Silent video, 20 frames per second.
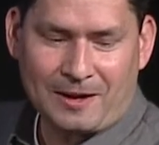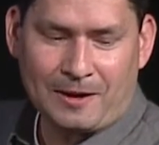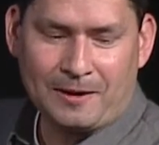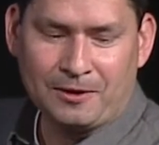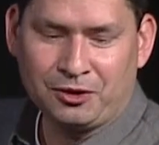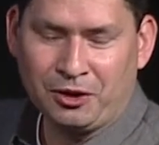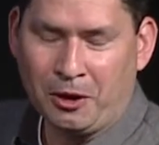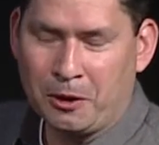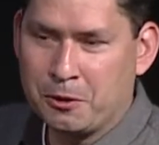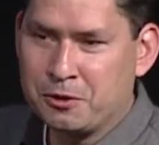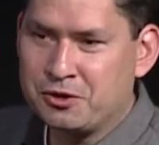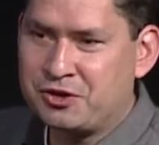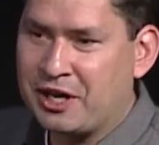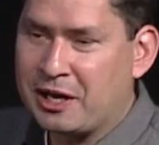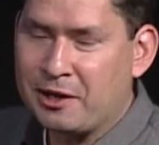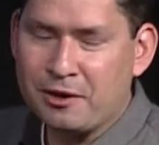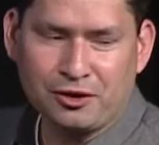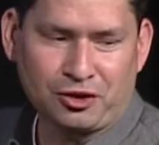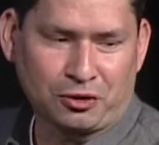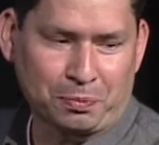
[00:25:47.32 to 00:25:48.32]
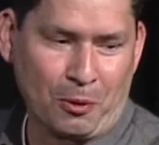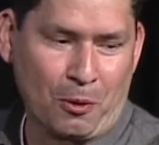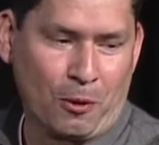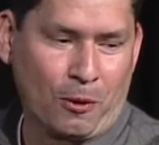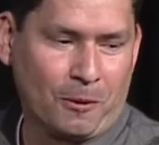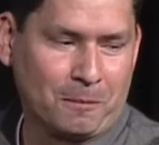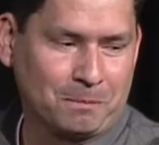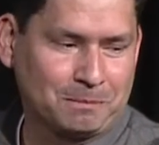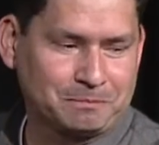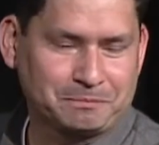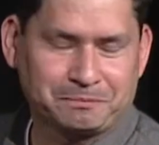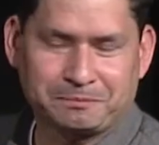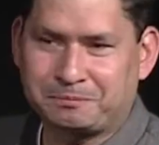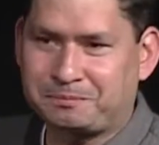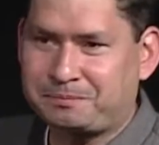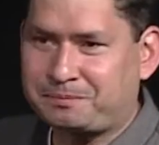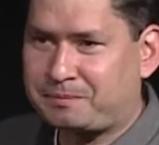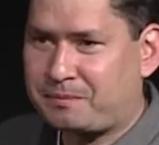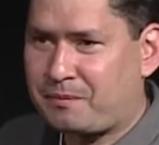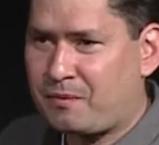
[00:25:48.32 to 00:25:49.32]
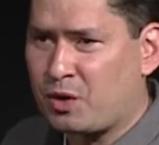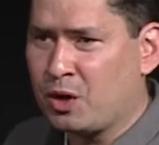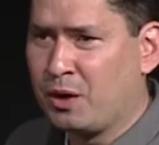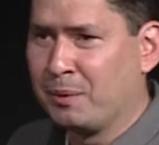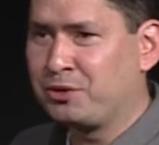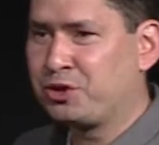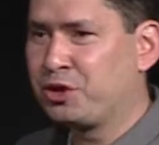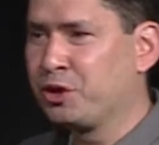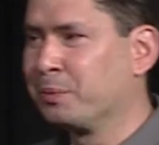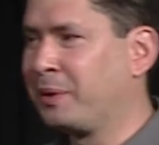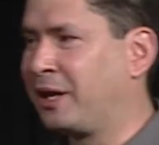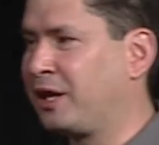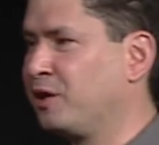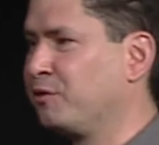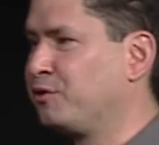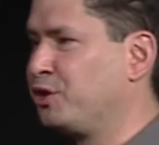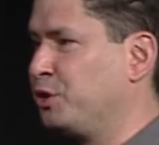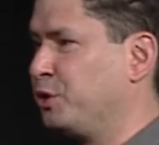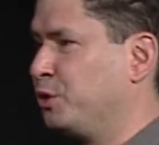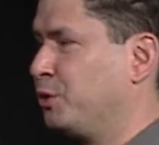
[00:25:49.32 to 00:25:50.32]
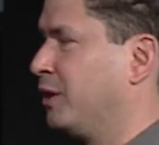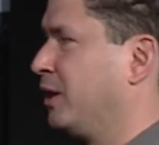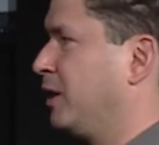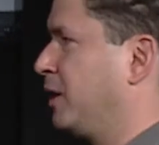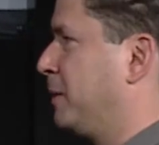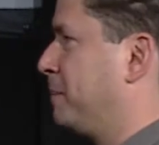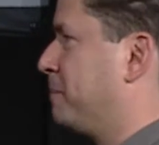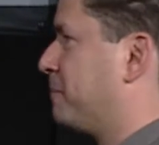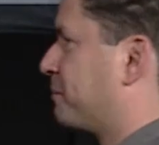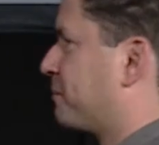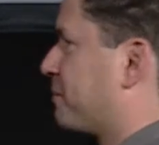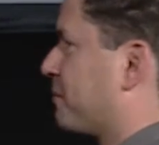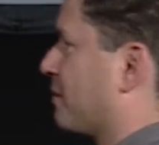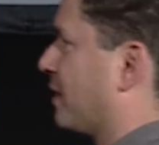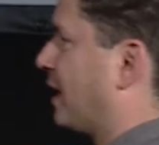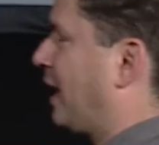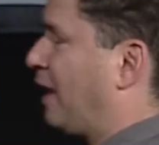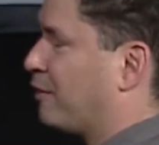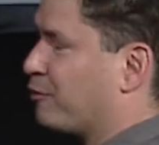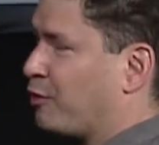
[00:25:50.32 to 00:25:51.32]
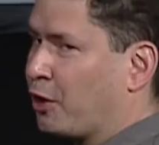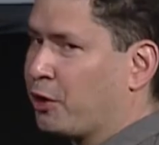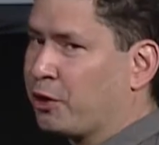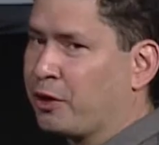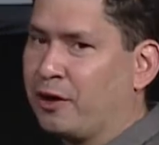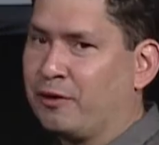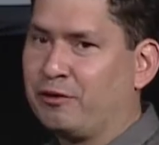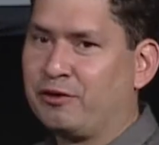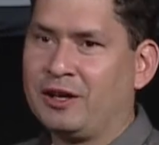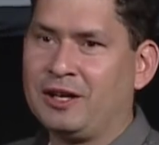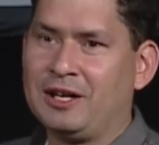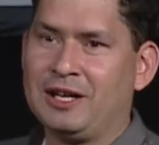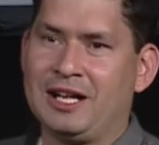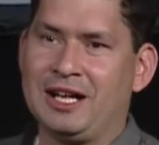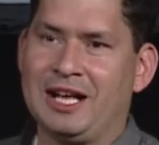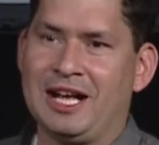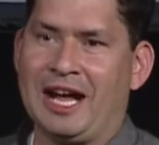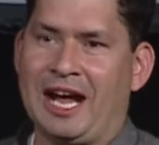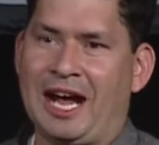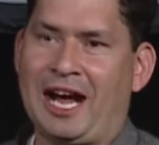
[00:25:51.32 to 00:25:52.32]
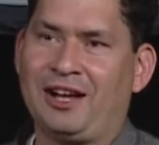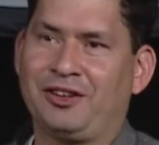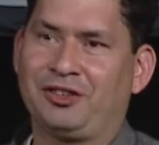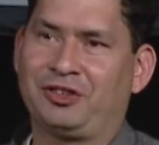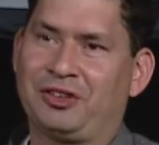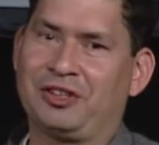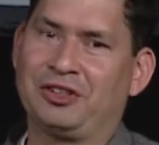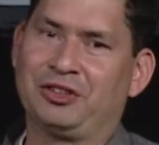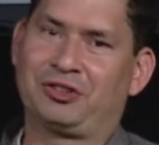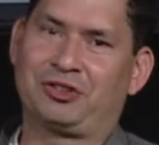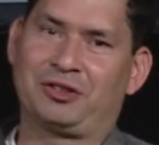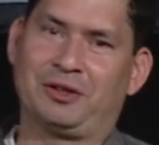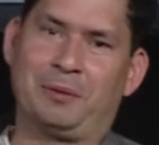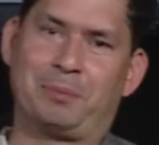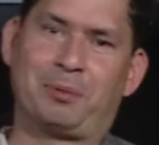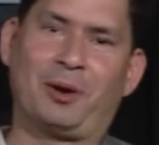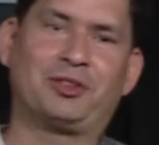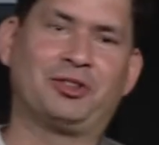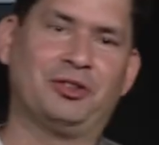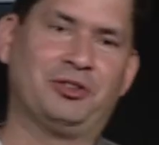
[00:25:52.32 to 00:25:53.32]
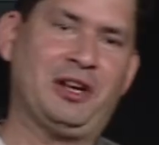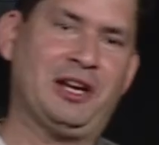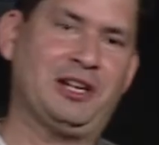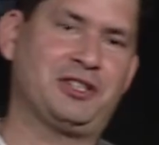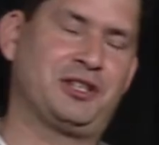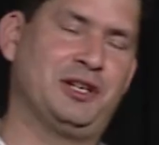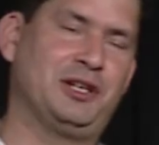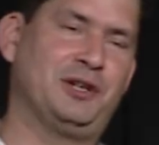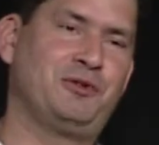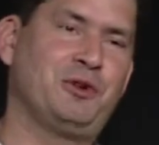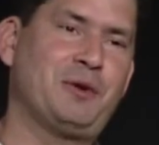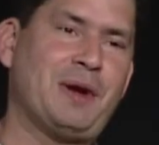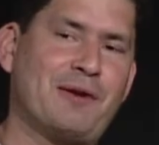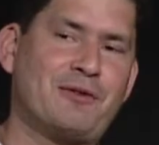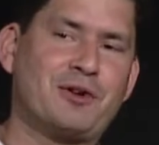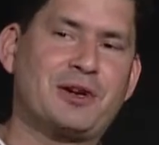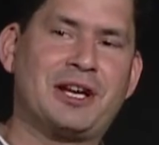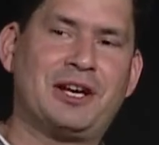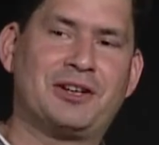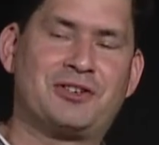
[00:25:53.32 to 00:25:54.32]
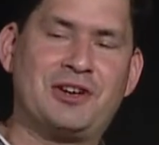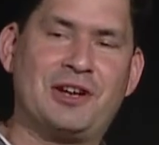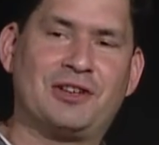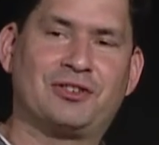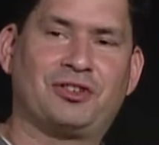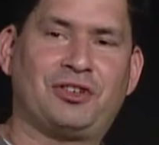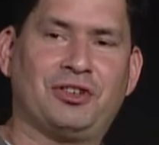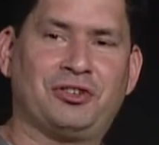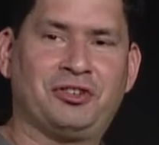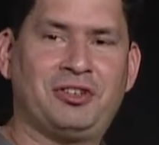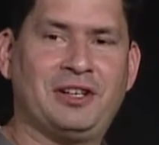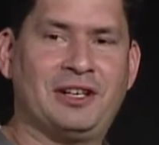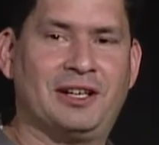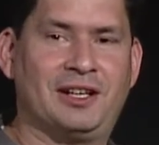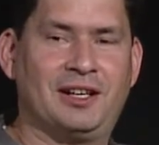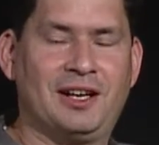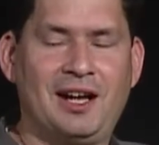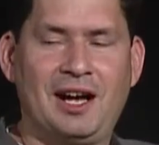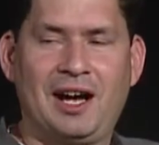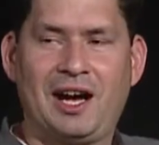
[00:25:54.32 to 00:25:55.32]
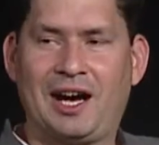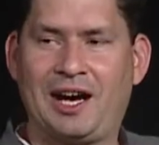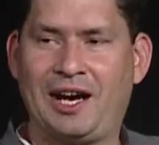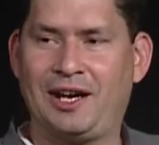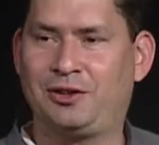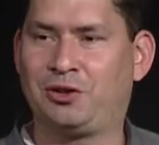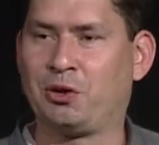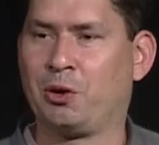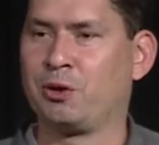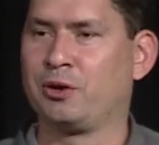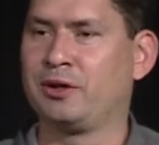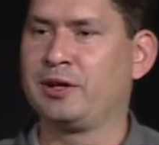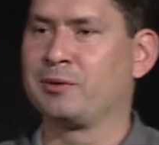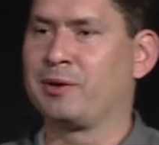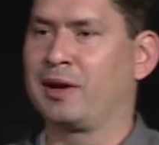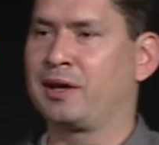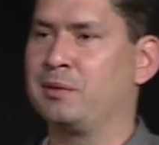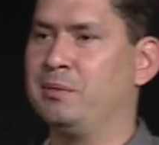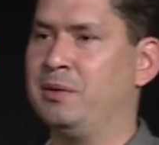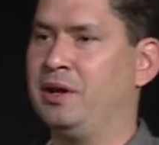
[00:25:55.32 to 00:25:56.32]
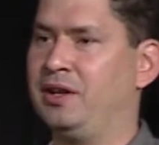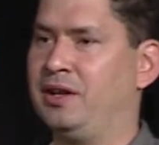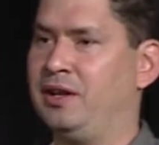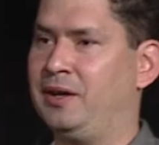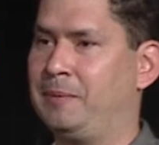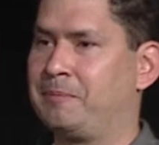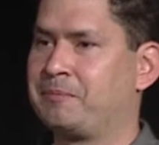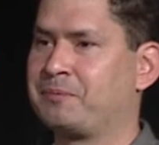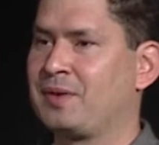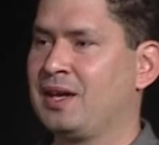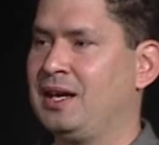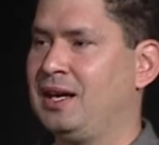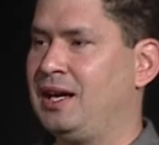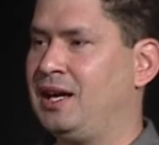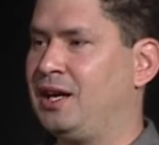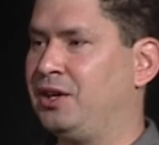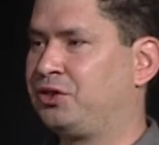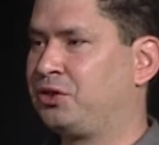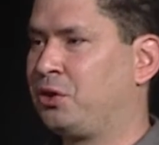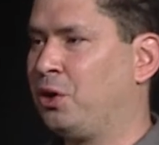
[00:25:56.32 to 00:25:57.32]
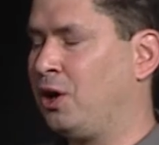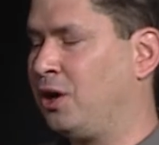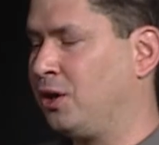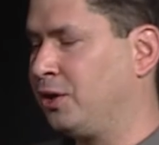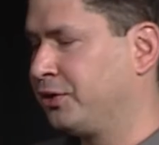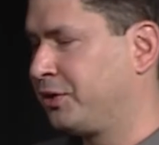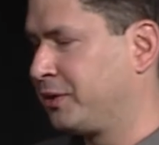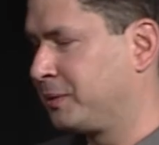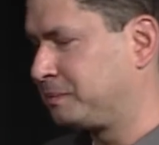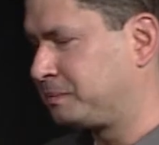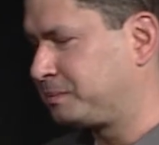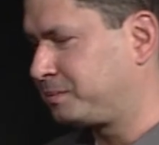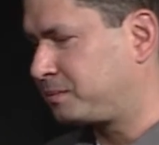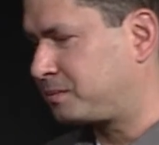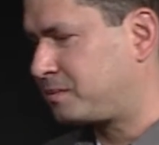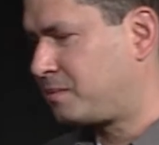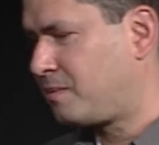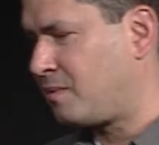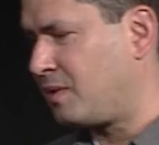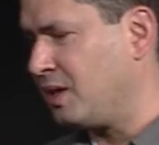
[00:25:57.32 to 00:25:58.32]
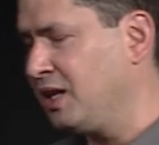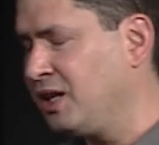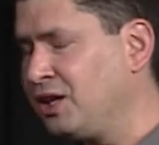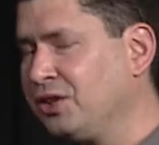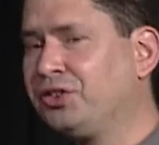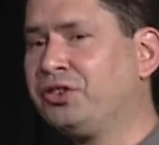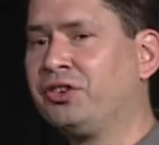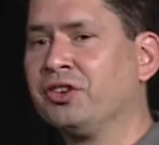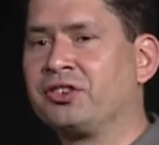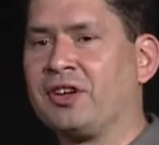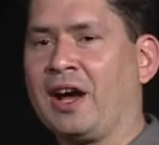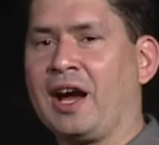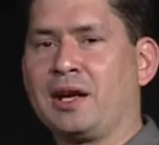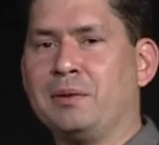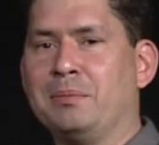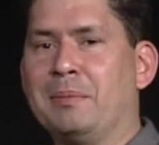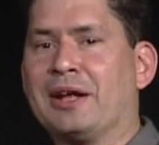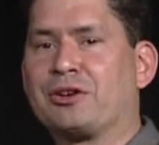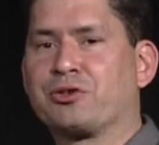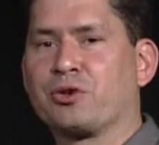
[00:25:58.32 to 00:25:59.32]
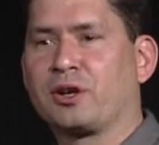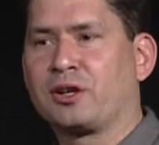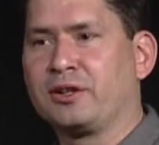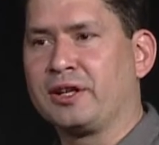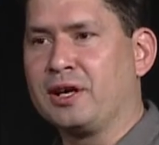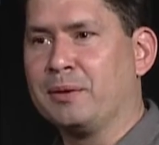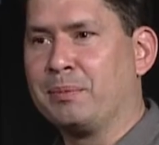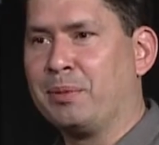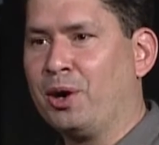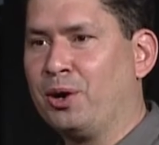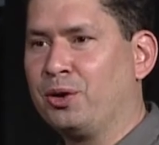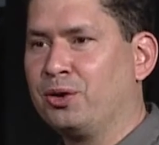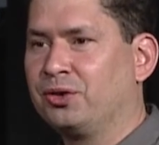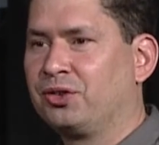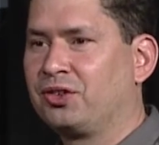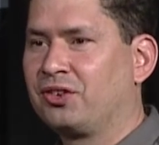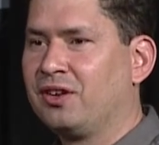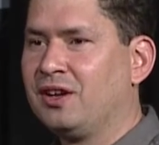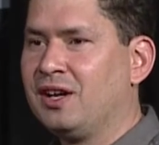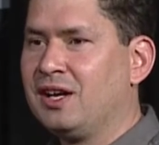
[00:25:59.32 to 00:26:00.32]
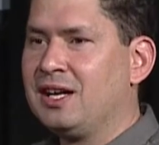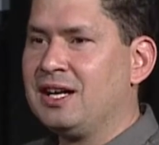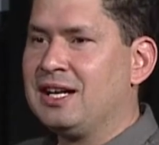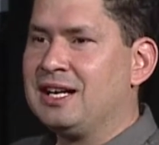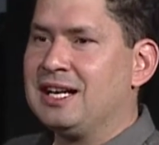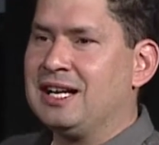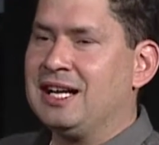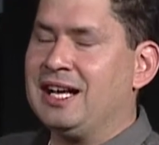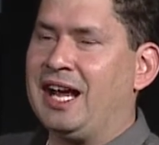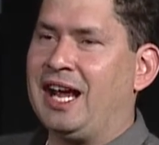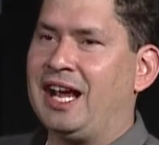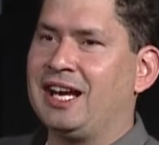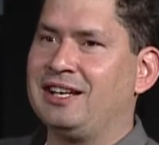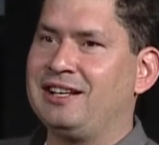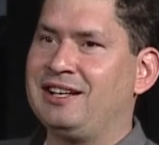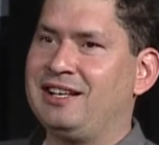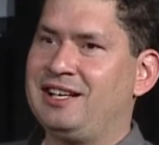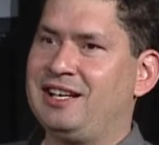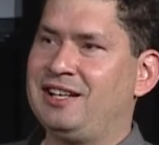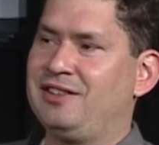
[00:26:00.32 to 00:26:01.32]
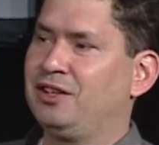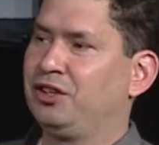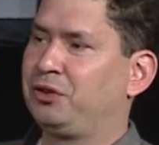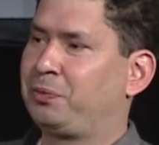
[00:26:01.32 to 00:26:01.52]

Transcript: So Jared Spool, I'm sure many of you have heard of, has this presentation. If you ever get a chance to see it, I totally recommend it. It's called, Is Design Metrically Opposed? And in this